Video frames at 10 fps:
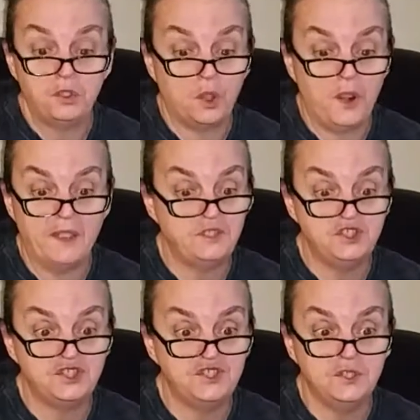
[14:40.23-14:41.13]
Don't have
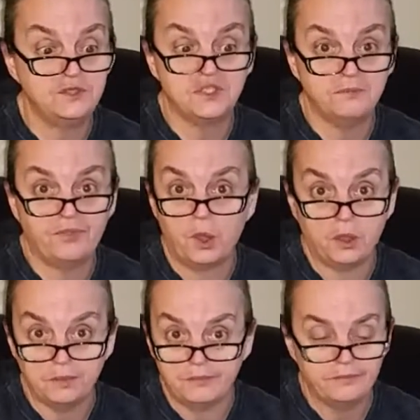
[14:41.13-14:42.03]
to just use them
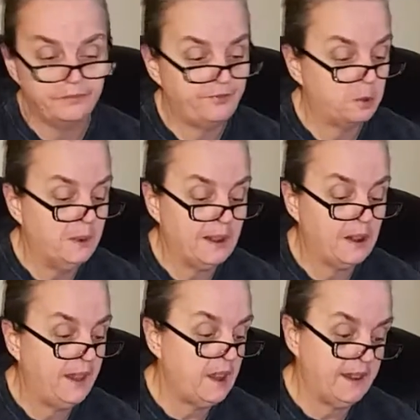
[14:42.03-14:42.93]
for my
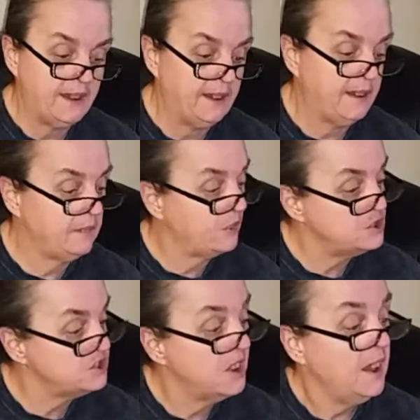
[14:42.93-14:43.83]
clay.
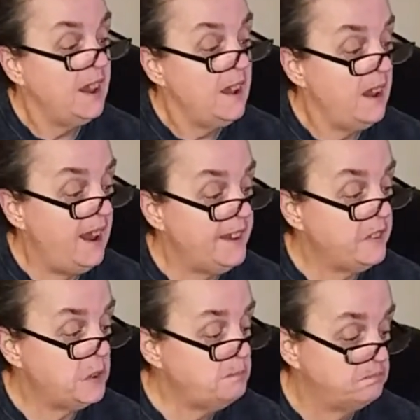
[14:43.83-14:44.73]
There's
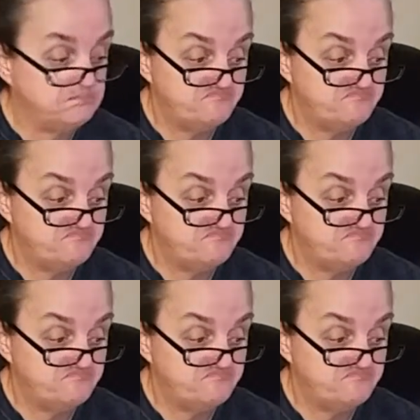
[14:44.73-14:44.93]
8 of them.